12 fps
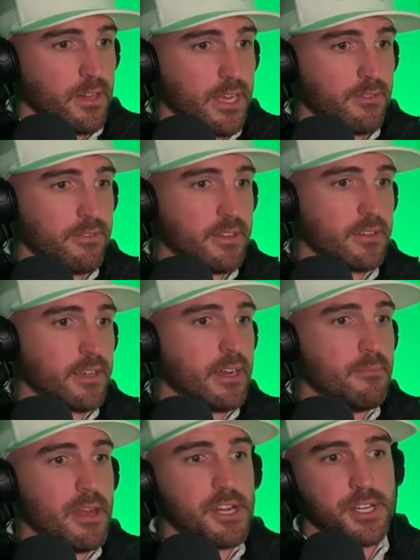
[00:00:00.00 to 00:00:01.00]
Like Vince kind
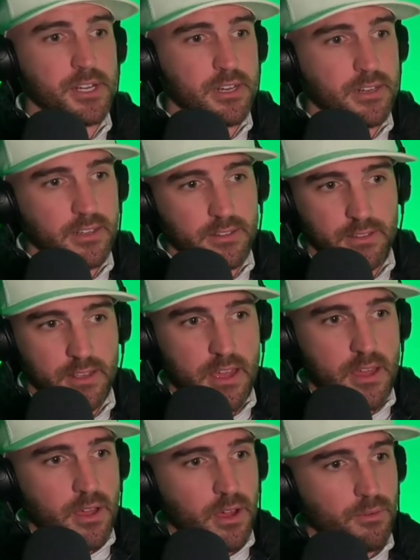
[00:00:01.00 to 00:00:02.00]
of mentioned, it does
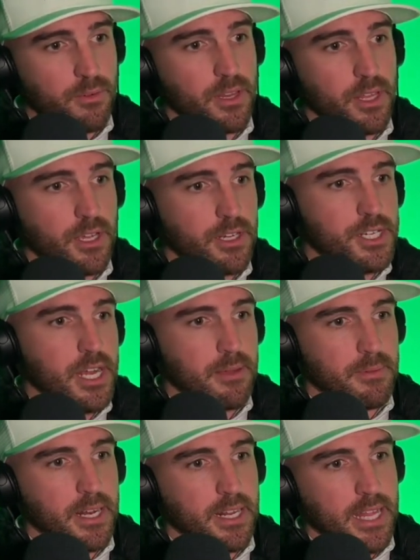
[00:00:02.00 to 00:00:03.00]
a really good
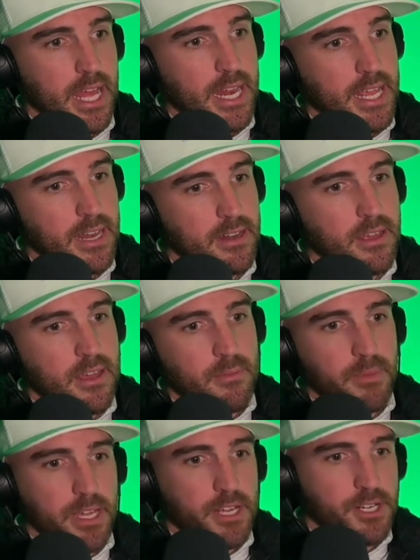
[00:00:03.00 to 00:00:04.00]
job getting that in,
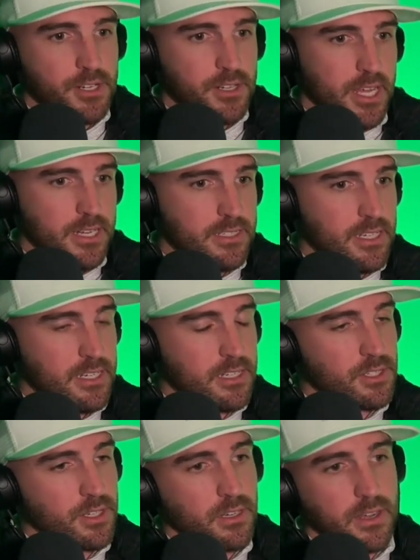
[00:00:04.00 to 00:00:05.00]
making sure that seed to
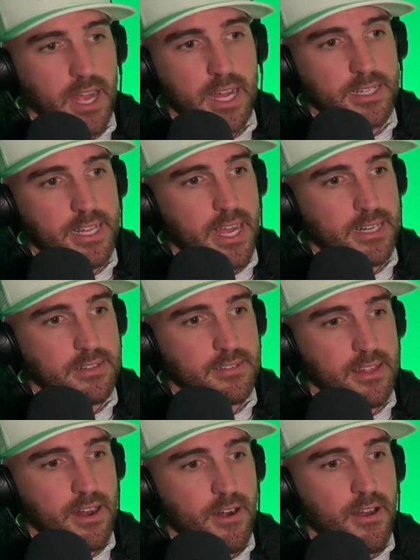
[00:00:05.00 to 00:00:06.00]
soil contact is
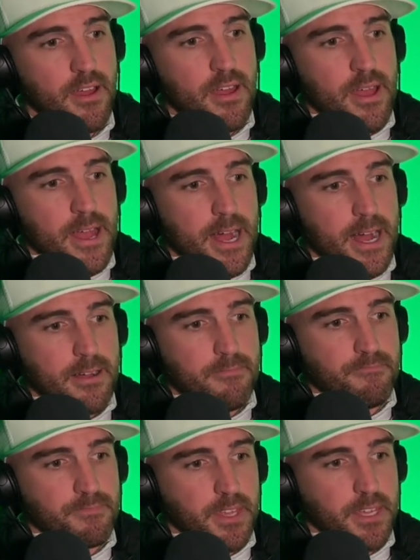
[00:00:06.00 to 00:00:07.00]
there,
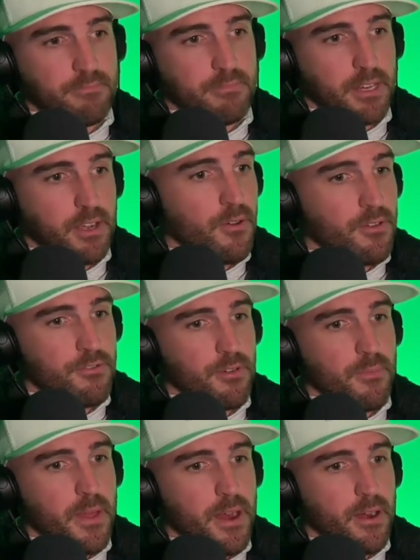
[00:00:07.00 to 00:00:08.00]
and going
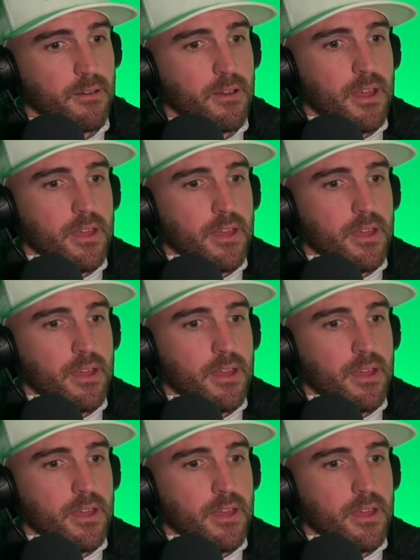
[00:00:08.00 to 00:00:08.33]
from there.